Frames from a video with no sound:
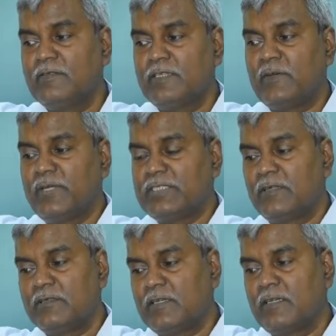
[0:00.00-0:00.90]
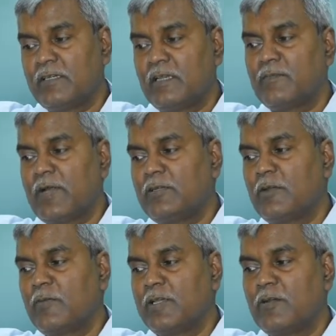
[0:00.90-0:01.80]
then major, then again
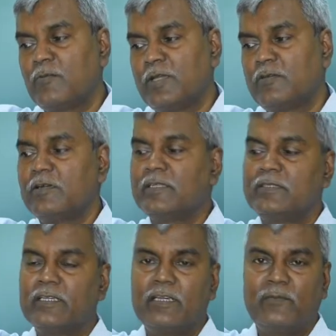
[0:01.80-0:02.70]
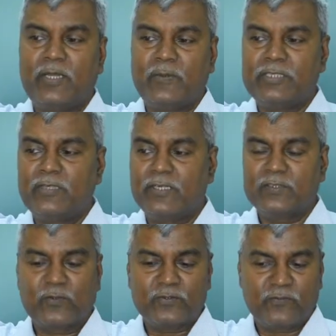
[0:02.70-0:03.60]
minor, everything, major, and
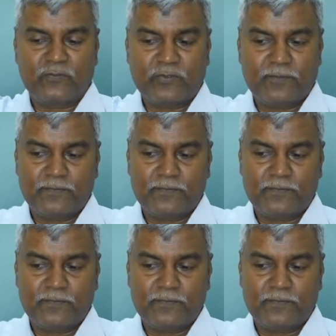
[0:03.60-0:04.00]
so on and so forth.